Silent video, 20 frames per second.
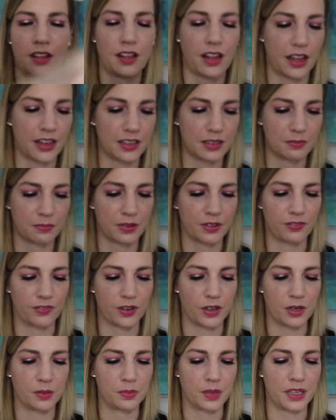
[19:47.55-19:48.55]
I didn't put
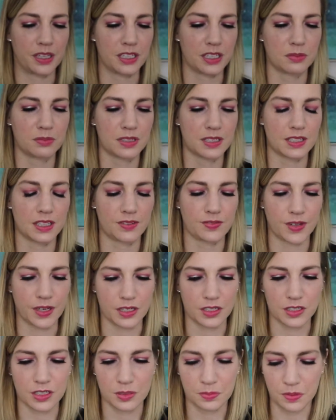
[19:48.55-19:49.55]
very much. Let me see if I
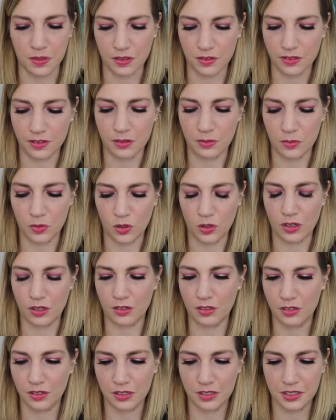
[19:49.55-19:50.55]
can just put a little
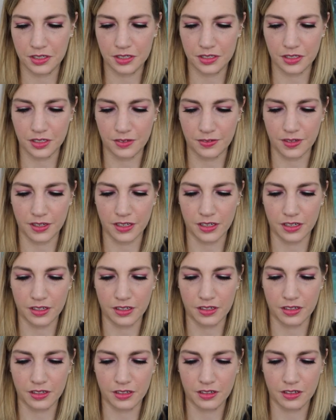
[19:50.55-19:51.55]
more. See if I
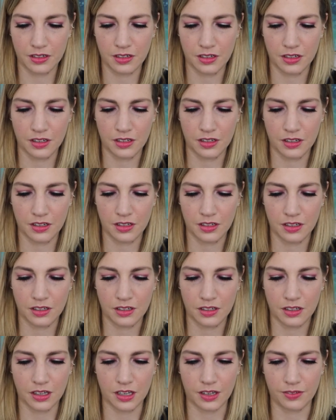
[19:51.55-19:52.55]
can
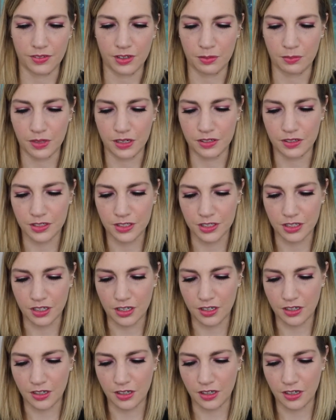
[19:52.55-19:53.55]
give it a better
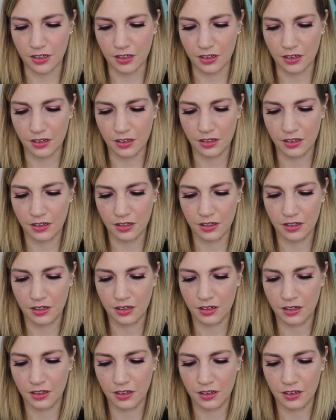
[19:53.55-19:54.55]
shot here.
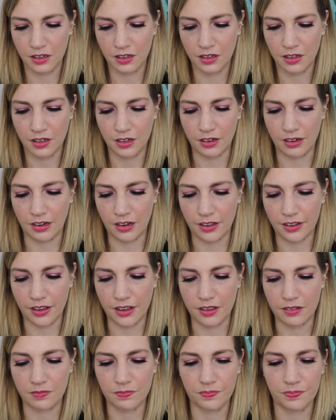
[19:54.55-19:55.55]
Oh
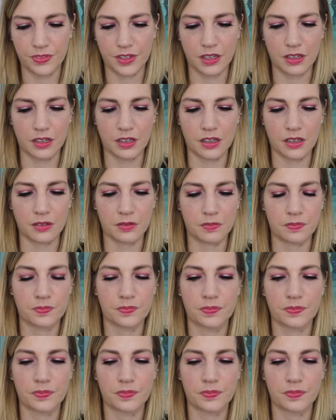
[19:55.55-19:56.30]
yeah, there you go.